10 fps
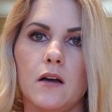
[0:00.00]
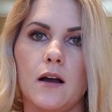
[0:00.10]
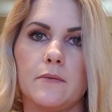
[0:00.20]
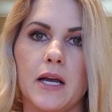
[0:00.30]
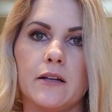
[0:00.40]

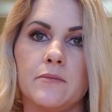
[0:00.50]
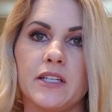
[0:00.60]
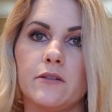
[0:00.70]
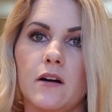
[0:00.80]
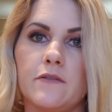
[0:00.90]
how to
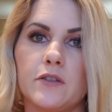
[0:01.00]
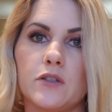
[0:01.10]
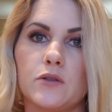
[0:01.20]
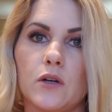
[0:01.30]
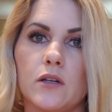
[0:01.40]
make your offer
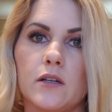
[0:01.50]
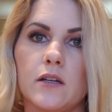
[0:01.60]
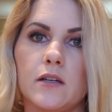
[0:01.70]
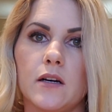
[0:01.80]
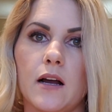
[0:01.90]

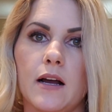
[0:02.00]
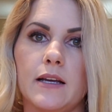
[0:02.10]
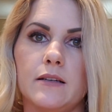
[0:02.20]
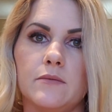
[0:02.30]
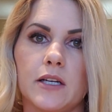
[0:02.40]
stronger, I
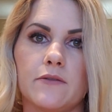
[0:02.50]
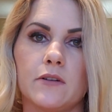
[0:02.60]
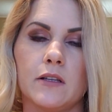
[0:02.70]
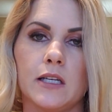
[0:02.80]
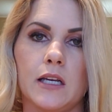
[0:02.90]
am
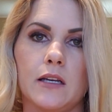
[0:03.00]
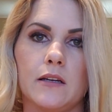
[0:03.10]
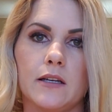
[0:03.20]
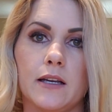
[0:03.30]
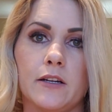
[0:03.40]

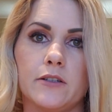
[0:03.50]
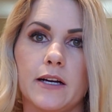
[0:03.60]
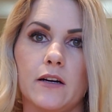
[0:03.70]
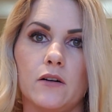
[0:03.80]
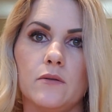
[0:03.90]
definitely here to
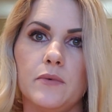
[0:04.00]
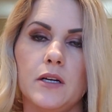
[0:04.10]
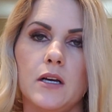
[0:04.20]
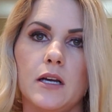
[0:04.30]
help.